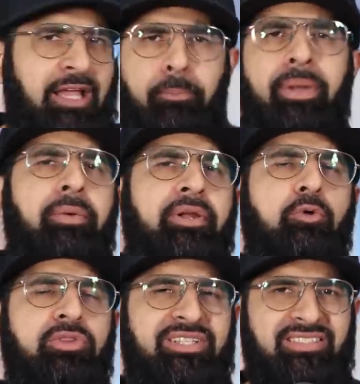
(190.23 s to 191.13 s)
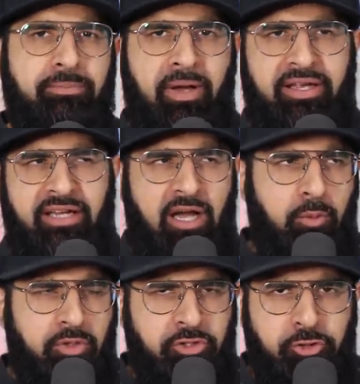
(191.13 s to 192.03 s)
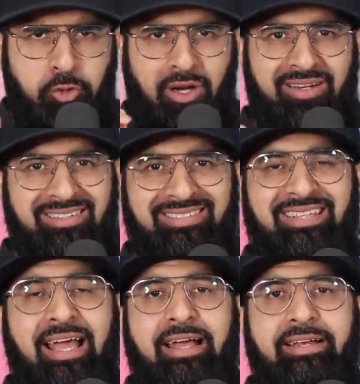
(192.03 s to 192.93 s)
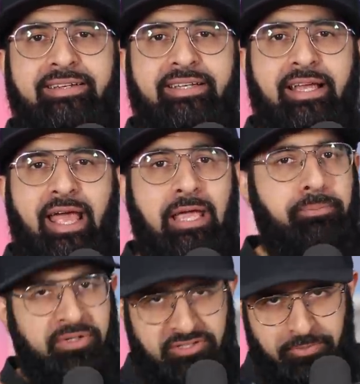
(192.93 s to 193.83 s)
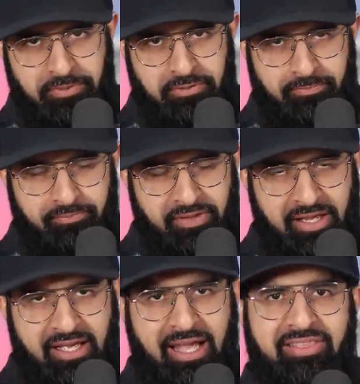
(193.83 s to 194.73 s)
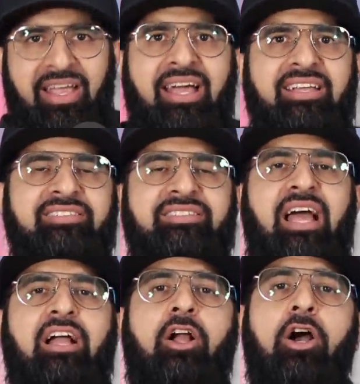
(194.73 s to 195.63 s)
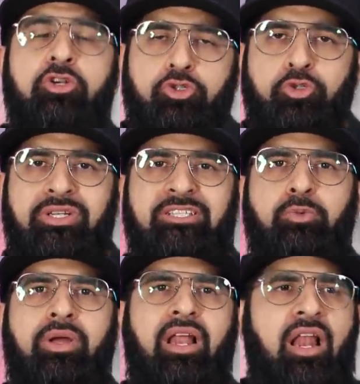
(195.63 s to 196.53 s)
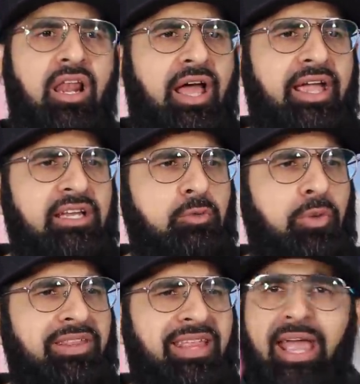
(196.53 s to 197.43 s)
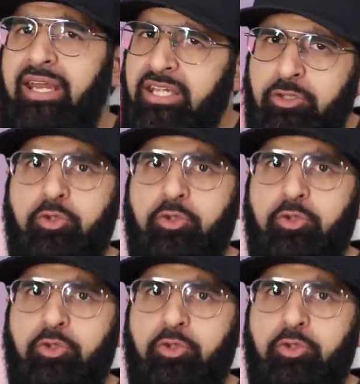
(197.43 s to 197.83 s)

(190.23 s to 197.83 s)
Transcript: Now, bearing all this in mind, I want you to understand a principle. Yeah, and that is that countries will align with any